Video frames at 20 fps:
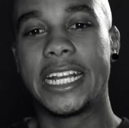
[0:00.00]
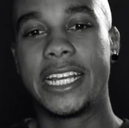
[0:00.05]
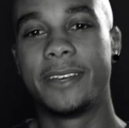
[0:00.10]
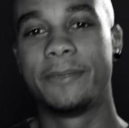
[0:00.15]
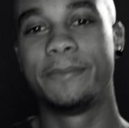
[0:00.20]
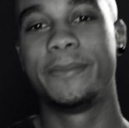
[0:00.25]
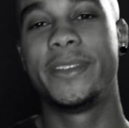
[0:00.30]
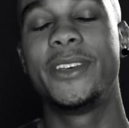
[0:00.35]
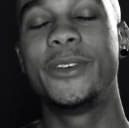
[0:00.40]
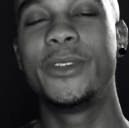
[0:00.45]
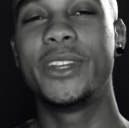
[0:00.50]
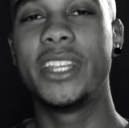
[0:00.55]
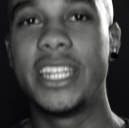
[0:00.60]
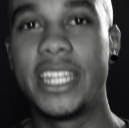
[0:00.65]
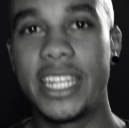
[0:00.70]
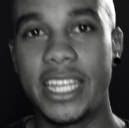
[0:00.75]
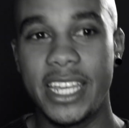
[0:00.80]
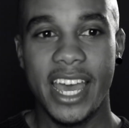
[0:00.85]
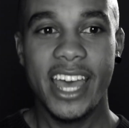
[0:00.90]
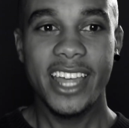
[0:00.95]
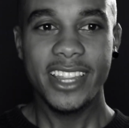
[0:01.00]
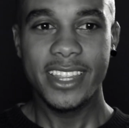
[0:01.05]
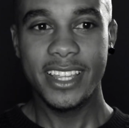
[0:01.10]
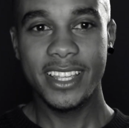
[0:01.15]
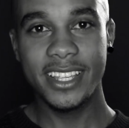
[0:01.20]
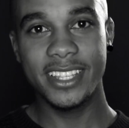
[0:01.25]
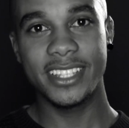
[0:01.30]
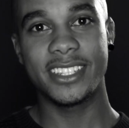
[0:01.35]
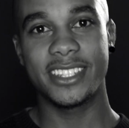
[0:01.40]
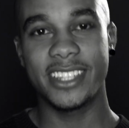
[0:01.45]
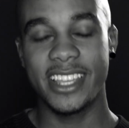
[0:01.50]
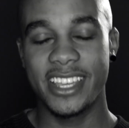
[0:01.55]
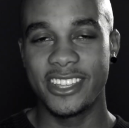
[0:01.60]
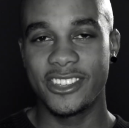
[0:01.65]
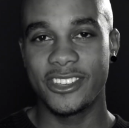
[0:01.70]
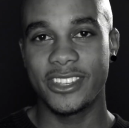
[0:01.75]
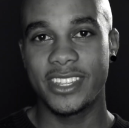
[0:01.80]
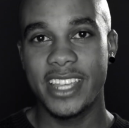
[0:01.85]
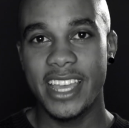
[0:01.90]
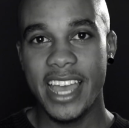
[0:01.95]
Community, this is
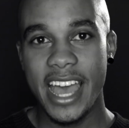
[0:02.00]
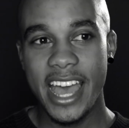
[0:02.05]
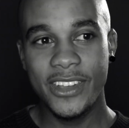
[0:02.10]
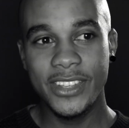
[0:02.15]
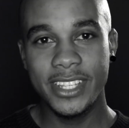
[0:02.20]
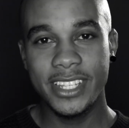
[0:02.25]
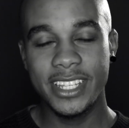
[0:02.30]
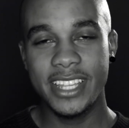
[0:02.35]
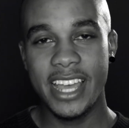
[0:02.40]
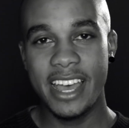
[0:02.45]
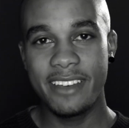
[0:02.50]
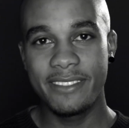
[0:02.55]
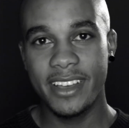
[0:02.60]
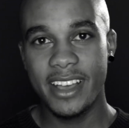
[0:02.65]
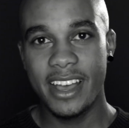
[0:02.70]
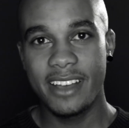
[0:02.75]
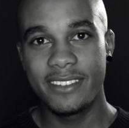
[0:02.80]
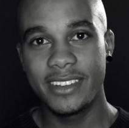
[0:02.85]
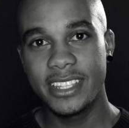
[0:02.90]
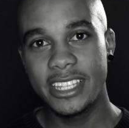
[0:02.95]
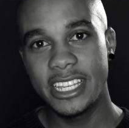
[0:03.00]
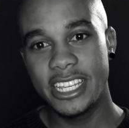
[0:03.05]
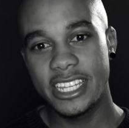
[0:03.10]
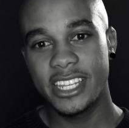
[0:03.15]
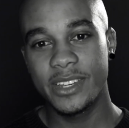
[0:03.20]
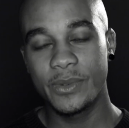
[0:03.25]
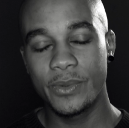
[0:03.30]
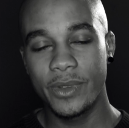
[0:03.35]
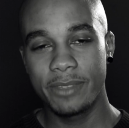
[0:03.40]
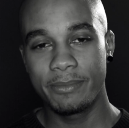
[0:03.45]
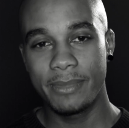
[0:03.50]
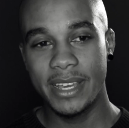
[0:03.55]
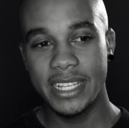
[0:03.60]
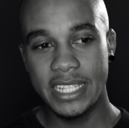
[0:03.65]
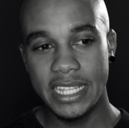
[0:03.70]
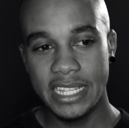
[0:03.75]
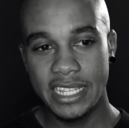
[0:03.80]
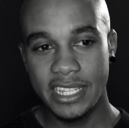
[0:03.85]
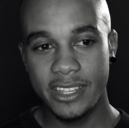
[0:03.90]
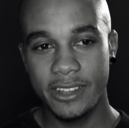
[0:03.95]
interesting. I was just having a conversation with my
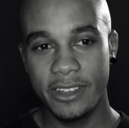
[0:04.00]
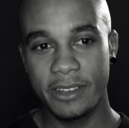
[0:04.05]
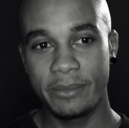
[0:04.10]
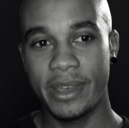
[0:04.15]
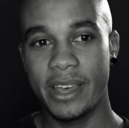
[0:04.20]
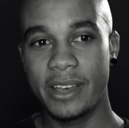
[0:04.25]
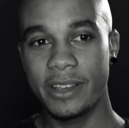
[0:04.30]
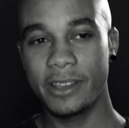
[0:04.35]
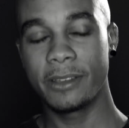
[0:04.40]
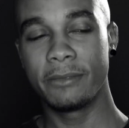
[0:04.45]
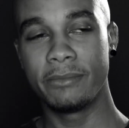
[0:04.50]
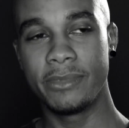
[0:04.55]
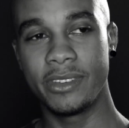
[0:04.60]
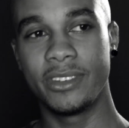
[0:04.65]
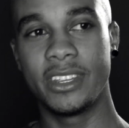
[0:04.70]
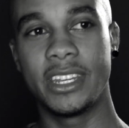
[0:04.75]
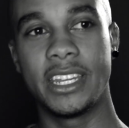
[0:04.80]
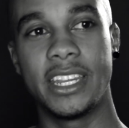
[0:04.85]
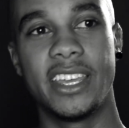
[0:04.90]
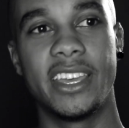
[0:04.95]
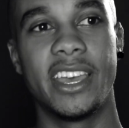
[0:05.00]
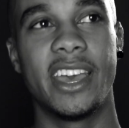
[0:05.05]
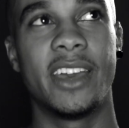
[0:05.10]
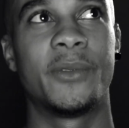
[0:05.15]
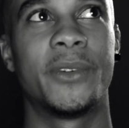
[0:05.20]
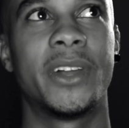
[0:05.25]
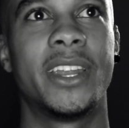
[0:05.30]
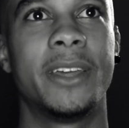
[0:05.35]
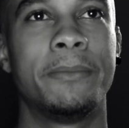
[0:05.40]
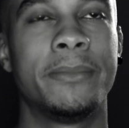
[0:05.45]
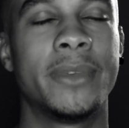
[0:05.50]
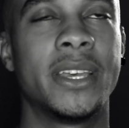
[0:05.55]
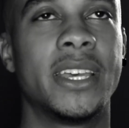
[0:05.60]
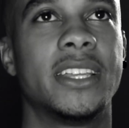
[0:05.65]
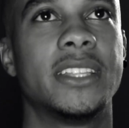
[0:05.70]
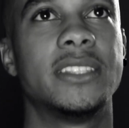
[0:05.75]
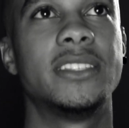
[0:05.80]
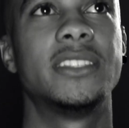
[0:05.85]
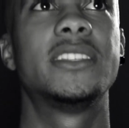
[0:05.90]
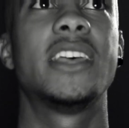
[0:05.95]
sister about community and what it
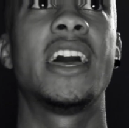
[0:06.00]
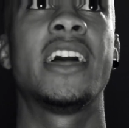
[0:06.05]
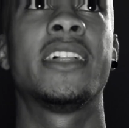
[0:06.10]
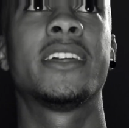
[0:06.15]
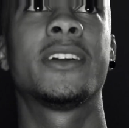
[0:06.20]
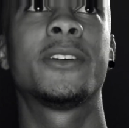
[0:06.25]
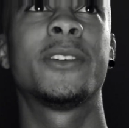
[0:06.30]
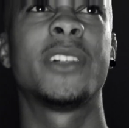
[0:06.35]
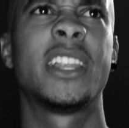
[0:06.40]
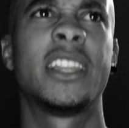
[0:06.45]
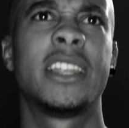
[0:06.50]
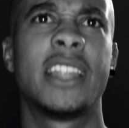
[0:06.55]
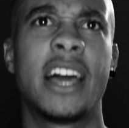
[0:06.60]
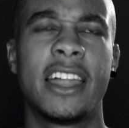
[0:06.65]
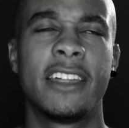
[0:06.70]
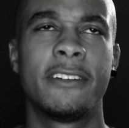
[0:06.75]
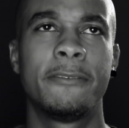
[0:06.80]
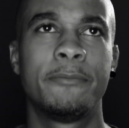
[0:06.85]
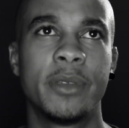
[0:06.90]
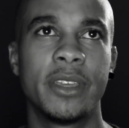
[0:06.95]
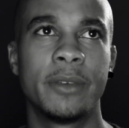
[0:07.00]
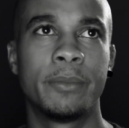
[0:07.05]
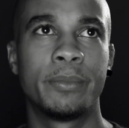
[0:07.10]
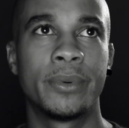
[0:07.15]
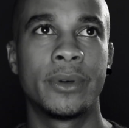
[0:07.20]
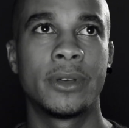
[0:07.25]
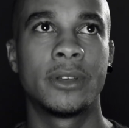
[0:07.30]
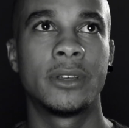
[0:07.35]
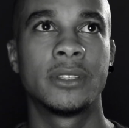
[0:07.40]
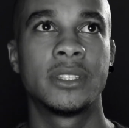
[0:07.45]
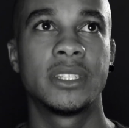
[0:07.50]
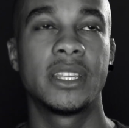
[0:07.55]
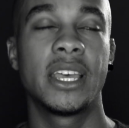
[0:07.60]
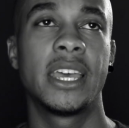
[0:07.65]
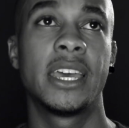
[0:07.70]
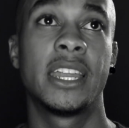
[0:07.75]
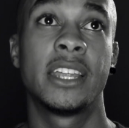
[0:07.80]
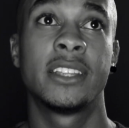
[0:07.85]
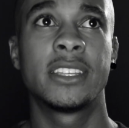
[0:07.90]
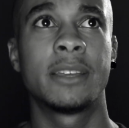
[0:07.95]
means. I think a lot of people
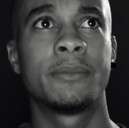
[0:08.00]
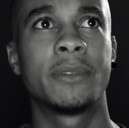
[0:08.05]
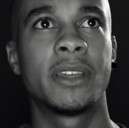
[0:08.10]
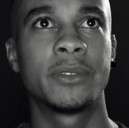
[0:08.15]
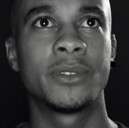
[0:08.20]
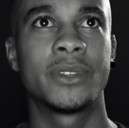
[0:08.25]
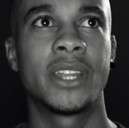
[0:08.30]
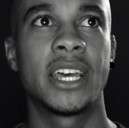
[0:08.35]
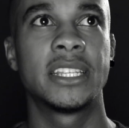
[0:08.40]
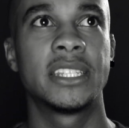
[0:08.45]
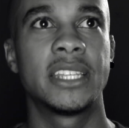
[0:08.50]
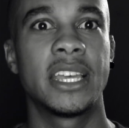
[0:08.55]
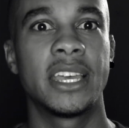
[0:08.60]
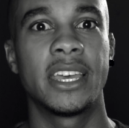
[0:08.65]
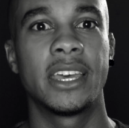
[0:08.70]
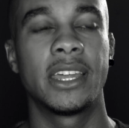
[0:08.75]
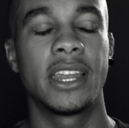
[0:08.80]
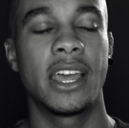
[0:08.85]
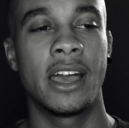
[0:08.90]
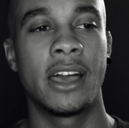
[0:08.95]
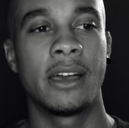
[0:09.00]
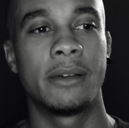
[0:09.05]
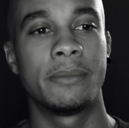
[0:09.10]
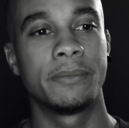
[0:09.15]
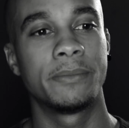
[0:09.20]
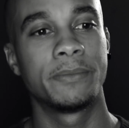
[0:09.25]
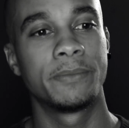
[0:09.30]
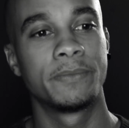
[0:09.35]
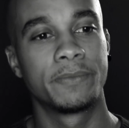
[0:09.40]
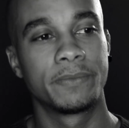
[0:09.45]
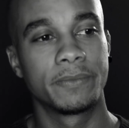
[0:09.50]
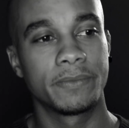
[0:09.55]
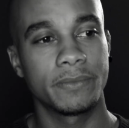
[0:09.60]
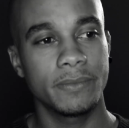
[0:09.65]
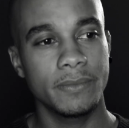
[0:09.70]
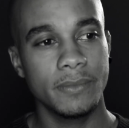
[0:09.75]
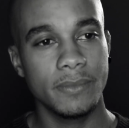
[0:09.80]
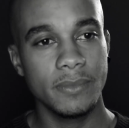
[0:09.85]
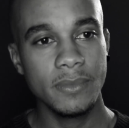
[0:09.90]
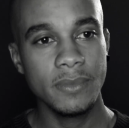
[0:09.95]
say it, and sometimes when I say it,
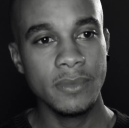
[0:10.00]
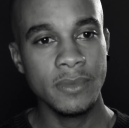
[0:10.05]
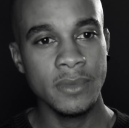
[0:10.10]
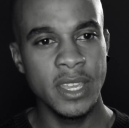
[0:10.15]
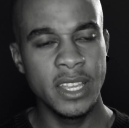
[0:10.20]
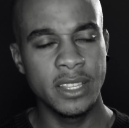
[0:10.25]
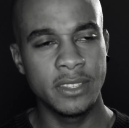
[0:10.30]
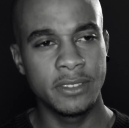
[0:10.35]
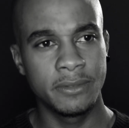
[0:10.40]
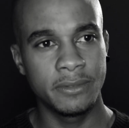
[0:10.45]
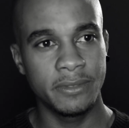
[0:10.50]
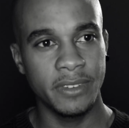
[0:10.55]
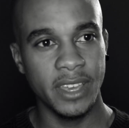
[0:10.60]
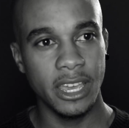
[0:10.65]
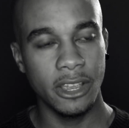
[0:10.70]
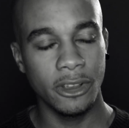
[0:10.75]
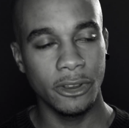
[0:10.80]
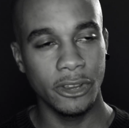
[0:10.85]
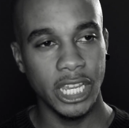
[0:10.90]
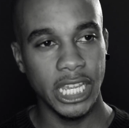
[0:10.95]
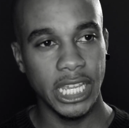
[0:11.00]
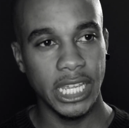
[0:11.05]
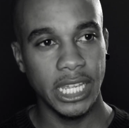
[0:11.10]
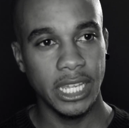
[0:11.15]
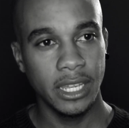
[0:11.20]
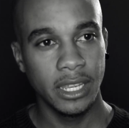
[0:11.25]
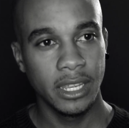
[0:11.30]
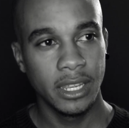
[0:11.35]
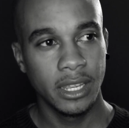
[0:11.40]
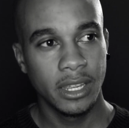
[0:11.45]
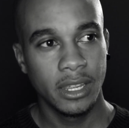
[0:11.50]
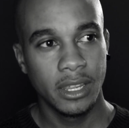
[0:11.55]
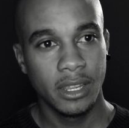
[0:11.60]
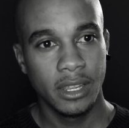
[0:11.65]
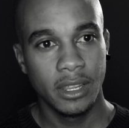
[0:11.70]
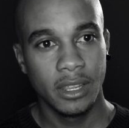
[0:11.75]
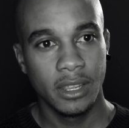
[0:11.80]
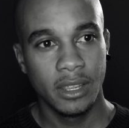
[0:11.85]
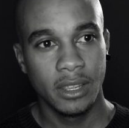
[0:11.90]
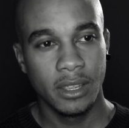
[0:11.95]
it's very
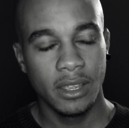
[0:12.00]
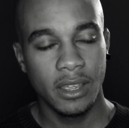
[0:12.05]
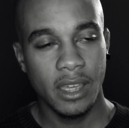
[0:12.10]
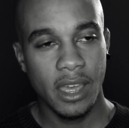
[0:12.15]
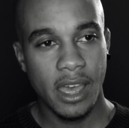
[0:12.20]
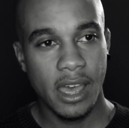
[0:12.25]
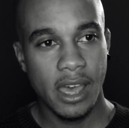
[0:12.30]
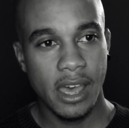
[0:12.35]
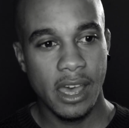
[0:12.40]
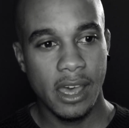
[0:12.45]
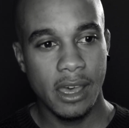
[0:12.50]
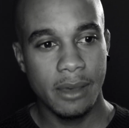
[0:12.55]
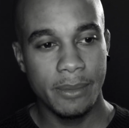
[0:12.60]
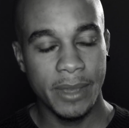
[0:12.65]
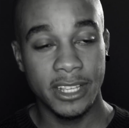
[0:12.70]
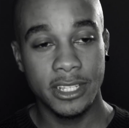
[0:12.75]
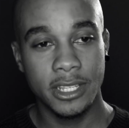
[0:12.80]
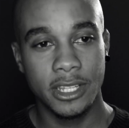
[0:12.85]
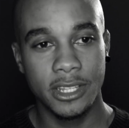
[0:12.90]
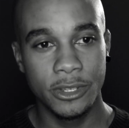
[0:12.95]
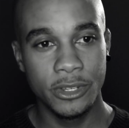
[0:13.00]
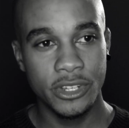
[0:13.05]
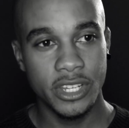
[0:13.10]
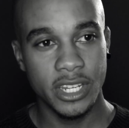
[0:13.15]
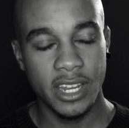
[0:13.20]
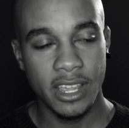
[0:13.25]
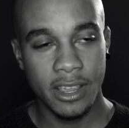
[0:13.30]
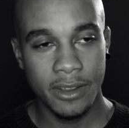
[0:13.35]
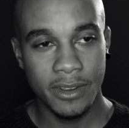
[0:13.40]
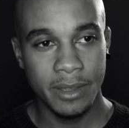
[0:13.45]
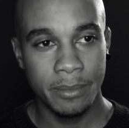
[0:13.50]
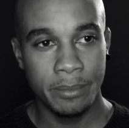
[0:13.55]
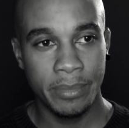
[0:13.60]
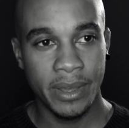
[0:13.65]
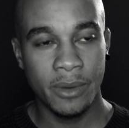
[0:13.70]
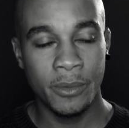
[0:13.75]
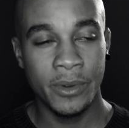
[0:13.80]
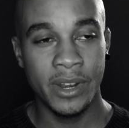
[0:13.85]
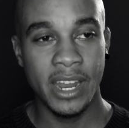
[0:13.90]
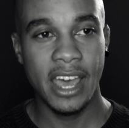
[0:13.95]
exclusionary.
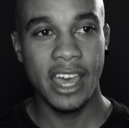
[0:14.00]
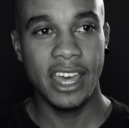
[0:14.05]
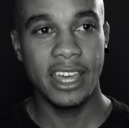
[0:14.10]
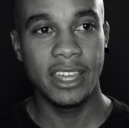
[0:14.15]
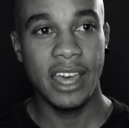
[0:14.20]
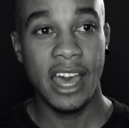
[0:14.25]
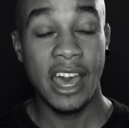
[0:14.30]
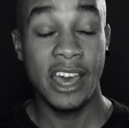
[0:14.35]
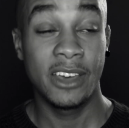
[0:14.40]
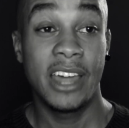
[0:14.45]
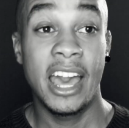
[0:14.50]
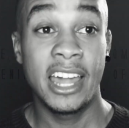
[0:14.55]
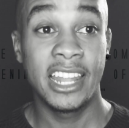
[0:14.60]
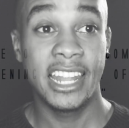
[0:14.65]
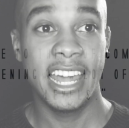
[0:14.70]
But when I